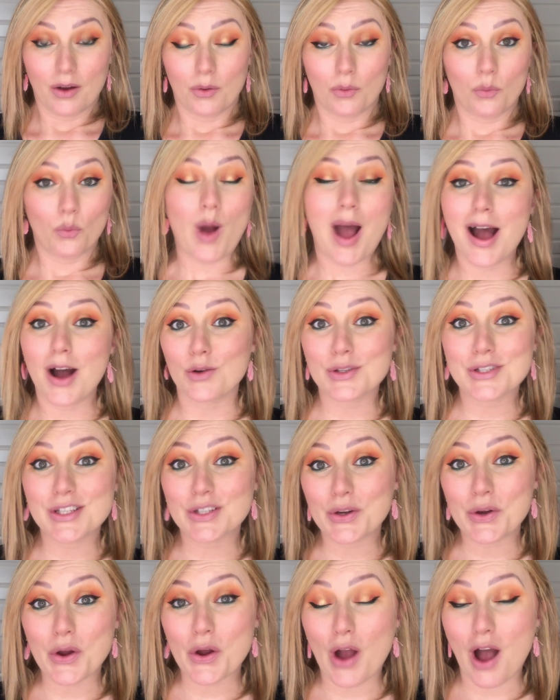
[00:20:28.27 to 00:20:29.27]
Wow,
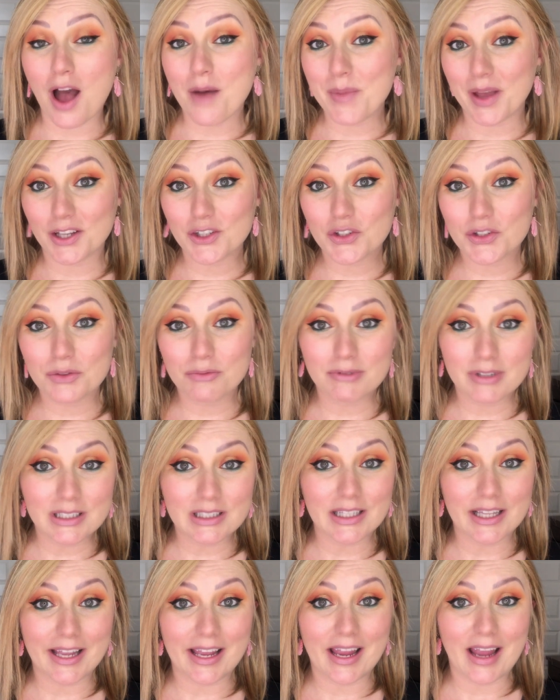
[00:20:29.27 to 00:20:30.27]
so I'm actually
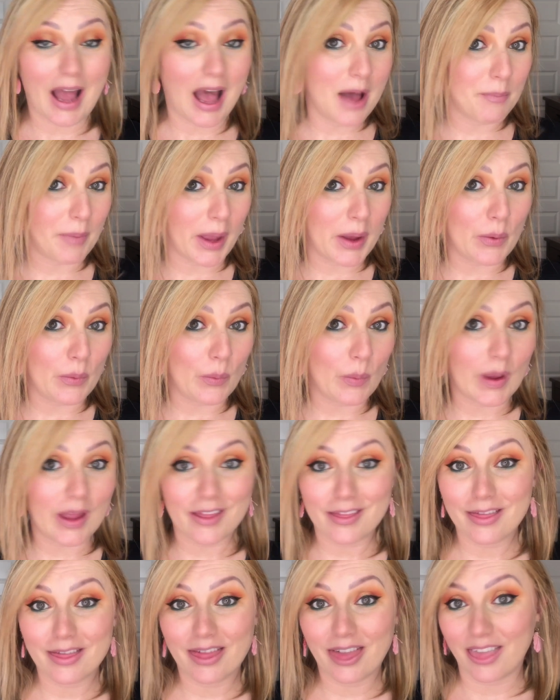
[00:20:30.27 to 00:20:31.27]
really happy
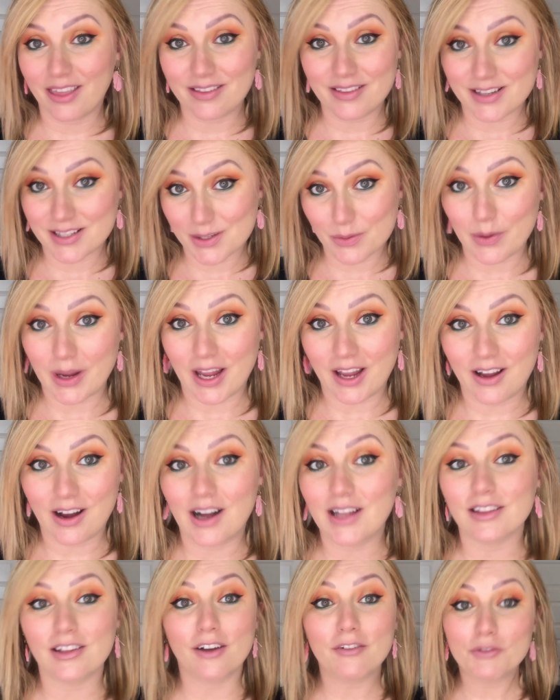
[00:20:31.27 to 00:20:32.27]
with this wig.
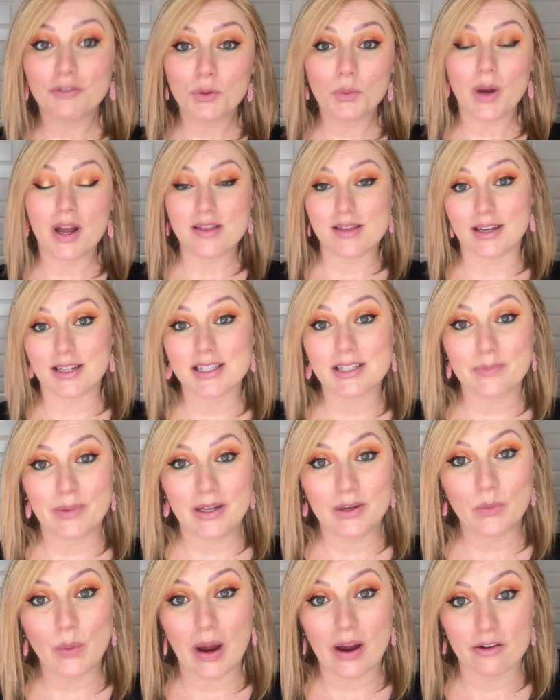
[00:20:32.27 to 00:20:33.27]
I love the way that it's
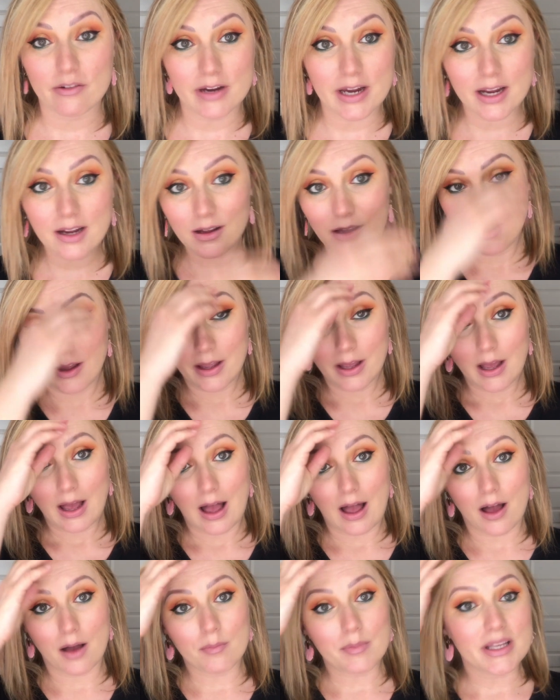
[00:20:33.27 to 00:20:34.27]
been wearing.
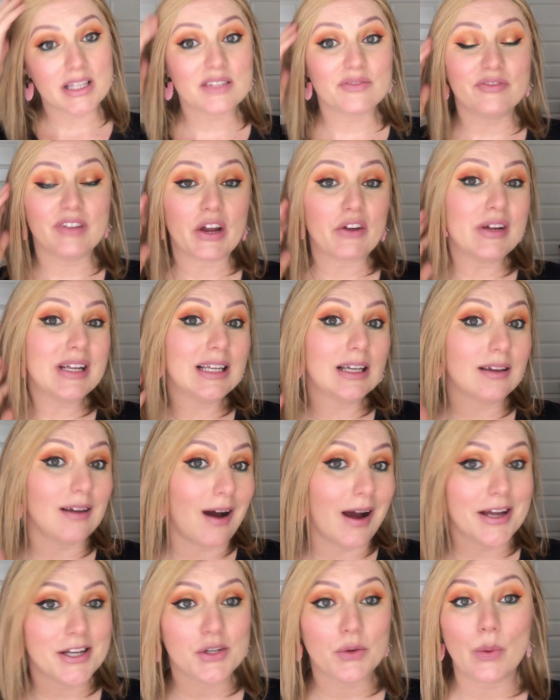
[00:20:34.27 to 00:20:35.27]
It's very
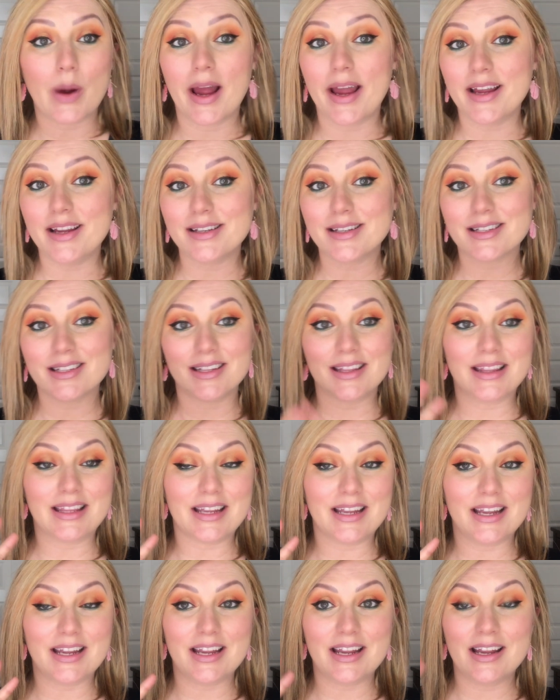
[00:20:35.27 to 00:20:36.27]
lightweight.
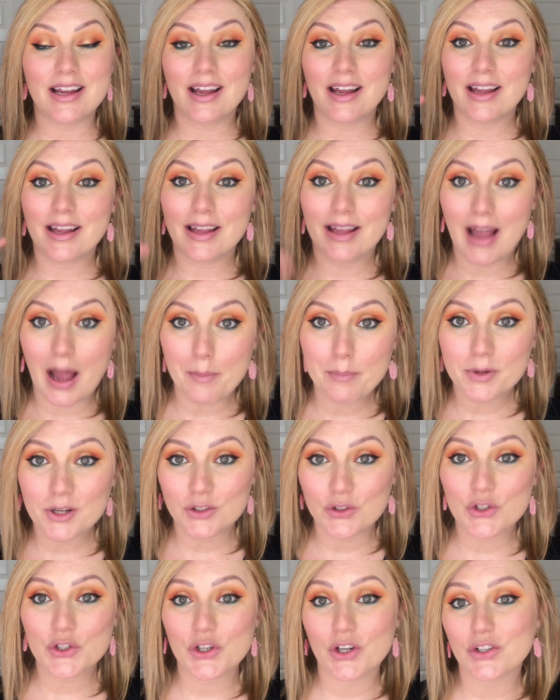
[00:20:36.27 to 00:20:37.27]
The cap
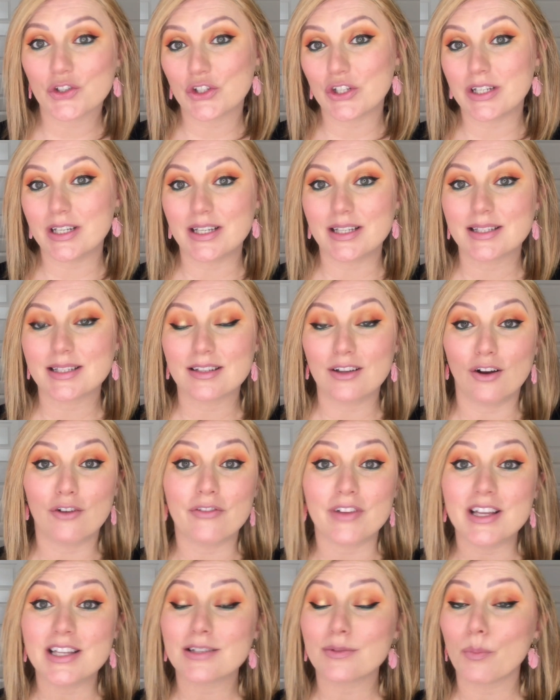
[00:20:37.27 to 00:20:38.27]
construction
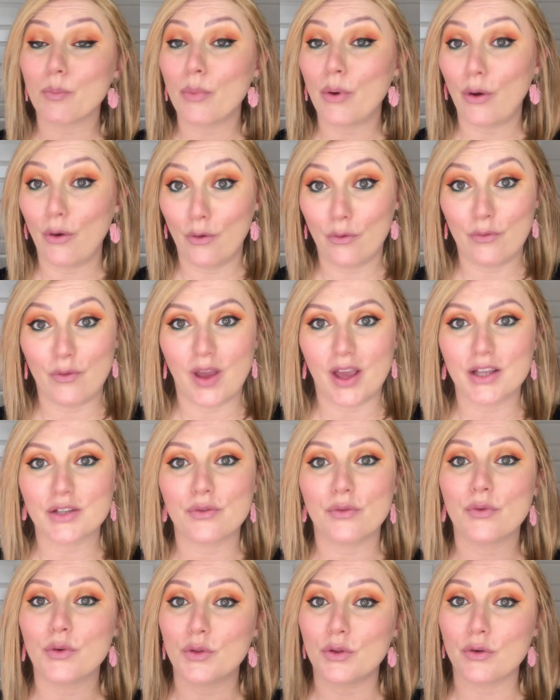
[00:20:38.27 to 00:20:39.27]
itself is perfect
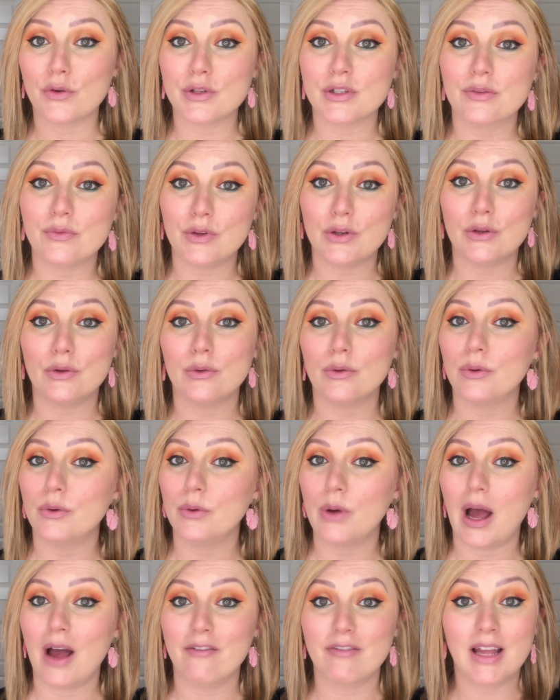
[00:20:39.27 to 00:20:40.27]
for those of you who
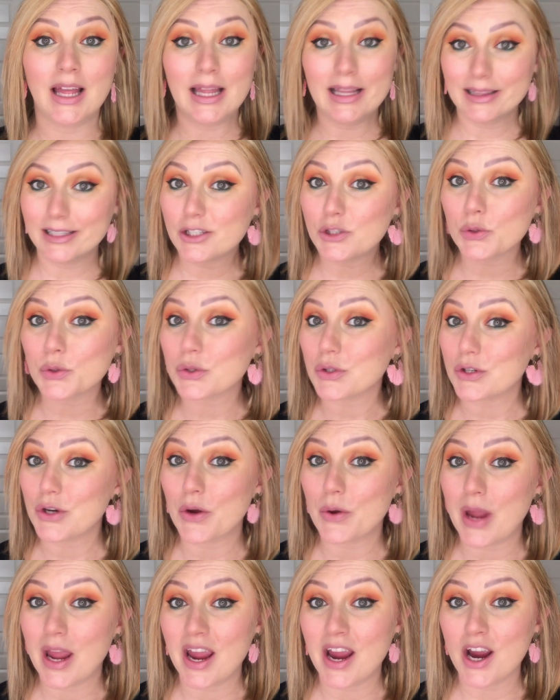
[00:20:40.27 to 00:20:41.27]
have little to
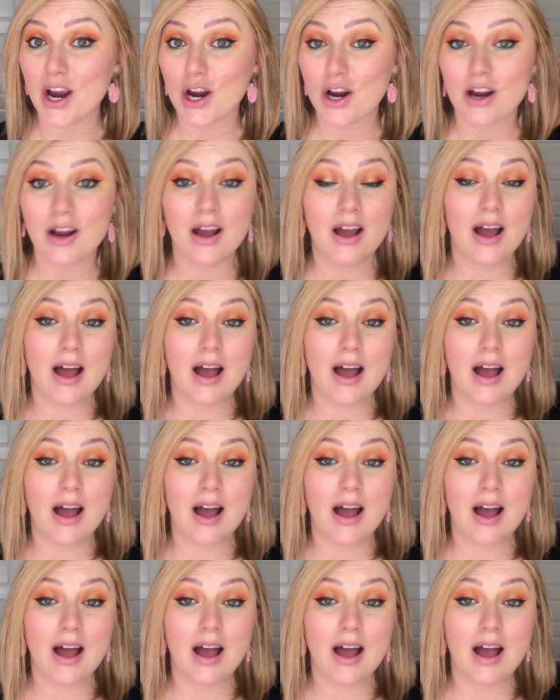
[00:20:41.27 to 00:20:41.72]
no hair,